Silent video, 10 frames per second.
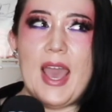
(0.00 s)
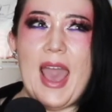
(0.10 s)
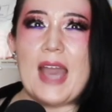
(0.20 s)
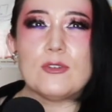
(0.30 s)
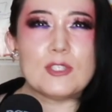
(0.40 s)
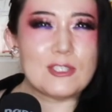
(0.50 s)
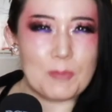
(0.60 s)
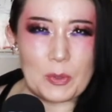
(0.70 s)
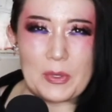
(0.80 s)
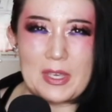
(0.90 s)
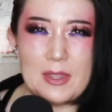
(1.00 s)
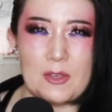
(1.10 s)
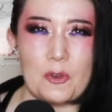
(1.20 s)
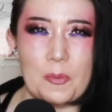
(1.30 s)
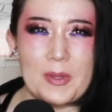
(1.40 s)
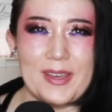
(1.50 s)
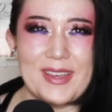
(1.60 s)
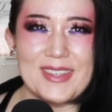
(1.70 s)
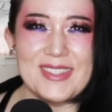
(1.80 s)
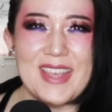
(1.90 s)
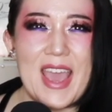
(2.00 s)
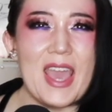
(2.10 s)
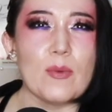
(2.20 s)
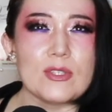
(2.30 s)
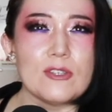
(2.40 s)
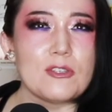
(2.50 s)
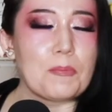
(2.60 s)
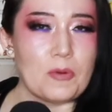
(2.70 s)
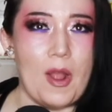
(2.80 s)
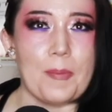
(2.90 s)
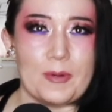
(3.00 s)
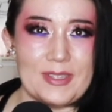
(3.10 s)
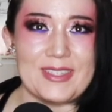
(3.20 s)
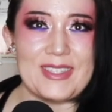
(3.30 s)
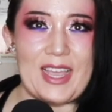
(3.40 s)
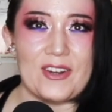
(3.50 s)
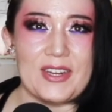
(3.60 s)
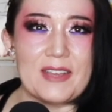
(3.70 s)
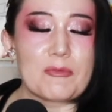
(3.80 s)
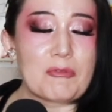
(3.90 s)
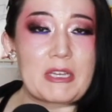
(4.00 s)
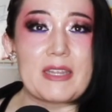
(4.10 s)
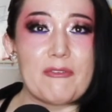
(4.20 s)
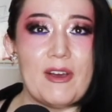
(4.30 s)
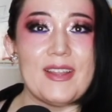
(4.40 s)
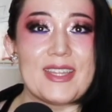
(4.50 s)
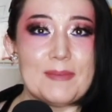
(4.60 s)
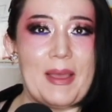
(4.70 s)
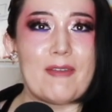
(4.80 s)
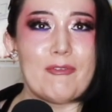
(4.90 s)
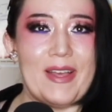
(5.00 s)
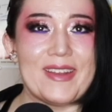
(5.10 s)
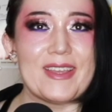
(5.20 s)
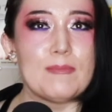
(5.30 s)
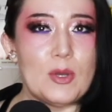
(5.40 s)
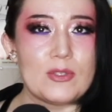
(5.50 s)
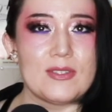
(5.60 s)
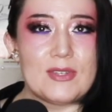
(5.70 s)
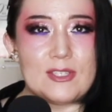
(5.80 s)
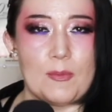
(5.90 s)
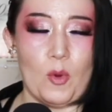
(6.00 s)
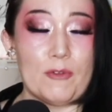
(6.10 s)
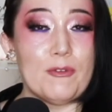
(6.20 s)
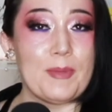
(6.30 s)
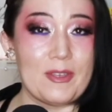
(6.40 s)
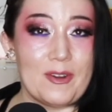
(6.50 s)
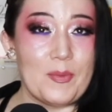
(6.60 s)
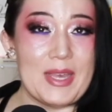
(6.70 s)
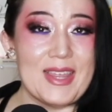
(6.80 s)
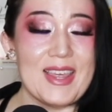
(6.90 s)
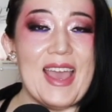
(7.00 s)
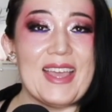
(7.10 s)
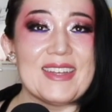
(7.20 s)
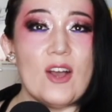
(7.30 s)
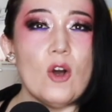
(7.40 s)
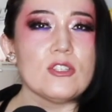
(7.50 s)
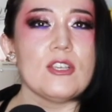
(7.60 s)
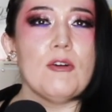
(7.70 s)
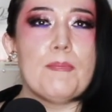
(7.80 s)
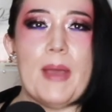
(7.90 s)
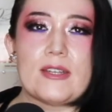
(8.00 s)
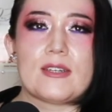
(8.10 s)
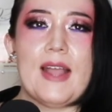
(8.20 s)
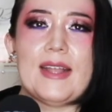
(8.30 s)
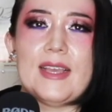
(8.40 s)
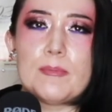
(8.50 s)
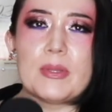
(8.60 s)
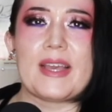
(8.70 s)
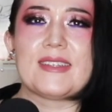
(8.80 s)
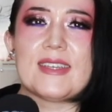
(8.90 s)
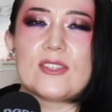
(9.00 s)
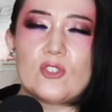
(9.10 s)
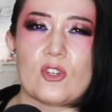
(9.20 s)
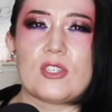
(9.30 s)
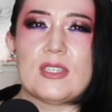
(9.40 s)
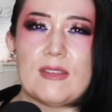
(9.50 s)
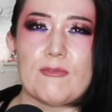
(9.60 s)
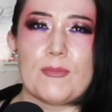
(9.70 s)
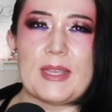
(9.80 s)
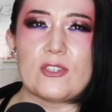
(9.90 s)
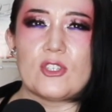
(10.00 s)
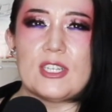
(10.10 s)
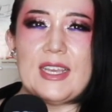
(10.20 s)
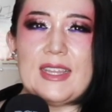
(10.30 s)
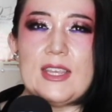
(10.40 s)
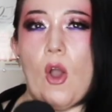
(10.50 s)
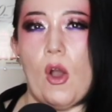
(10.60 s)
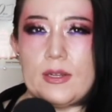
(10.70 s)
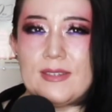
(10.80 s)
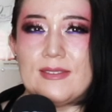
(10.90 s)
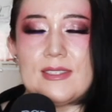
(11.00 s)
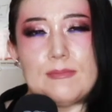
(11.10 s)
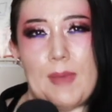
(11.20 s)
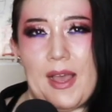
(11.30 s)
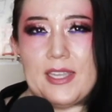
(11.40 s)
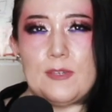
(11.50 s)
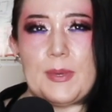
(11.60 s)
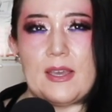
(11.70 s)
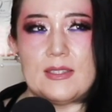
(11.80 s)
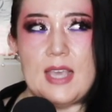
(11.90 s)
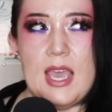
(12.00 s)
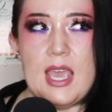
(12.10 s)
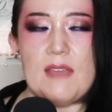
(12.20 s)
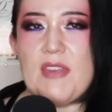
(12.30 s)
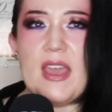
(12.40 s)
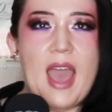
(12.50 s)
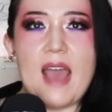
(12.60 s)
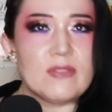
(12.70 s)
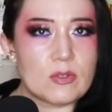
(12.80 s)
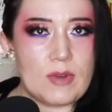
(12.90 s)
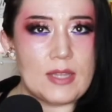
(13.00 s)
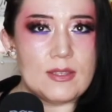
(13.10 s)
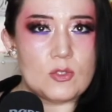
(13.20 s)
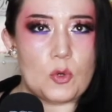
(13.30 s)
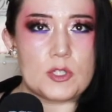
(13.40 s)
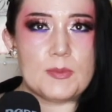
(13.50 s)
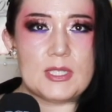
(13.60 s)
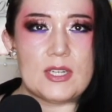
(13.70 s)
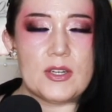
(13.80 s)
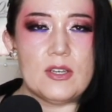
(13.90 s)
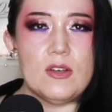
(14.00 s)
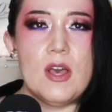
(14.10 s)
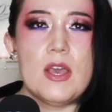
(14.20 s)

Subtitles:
how spooky the cupola is. It was also properly scary. It really felt like the Mike Flanagan most of us are more familiar with, and also better at implanting certain information in the audience's mind, because if they haven't read the source material,